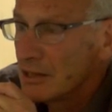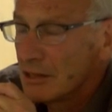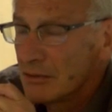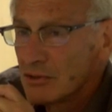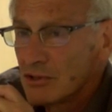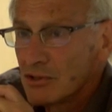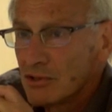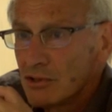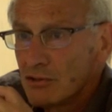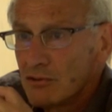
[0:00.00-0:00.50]
There
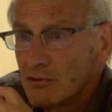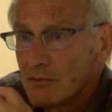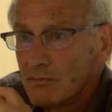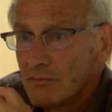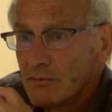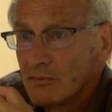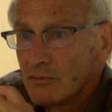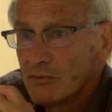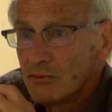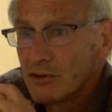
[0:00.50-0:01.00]
was no
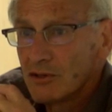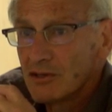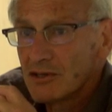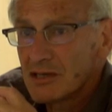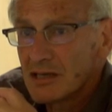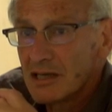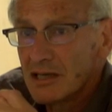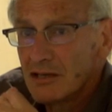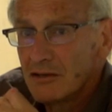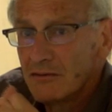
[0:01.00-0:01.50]
room for the
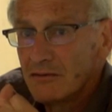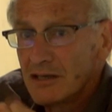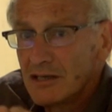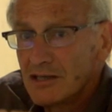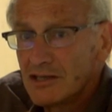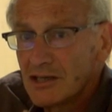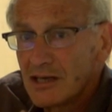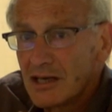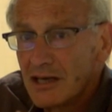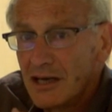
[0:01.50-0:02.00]
study of the
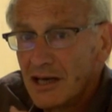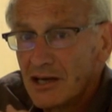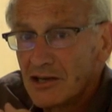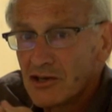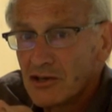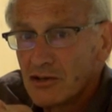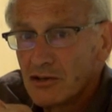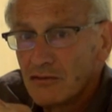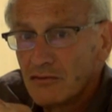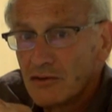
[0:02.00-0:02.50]

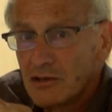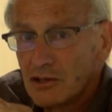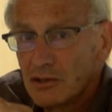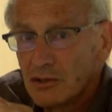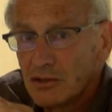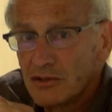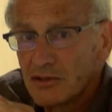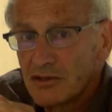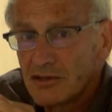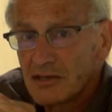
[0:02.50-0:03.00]
interconnection of
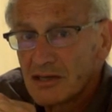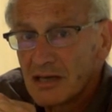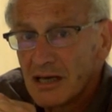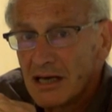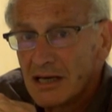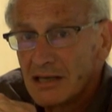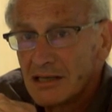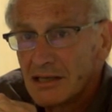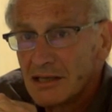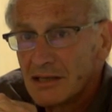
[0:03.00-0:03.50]
local
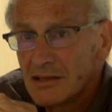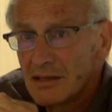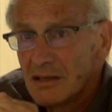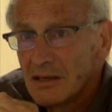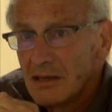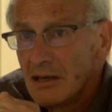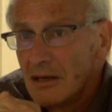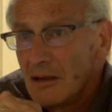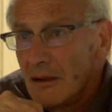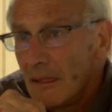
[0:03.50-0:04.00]
societies
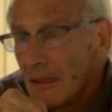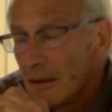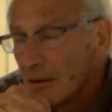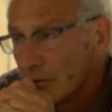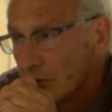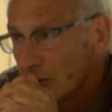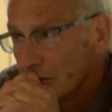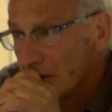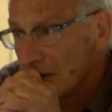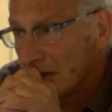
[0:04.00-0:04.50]

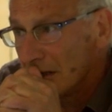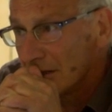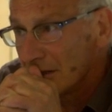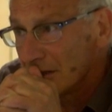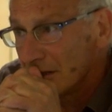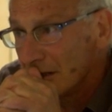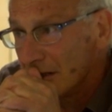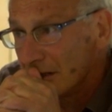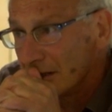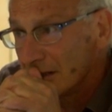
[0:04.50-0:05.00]
with larger
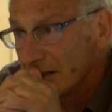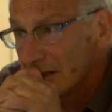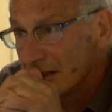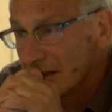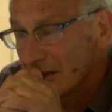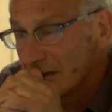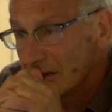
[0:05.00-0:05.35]
contexts.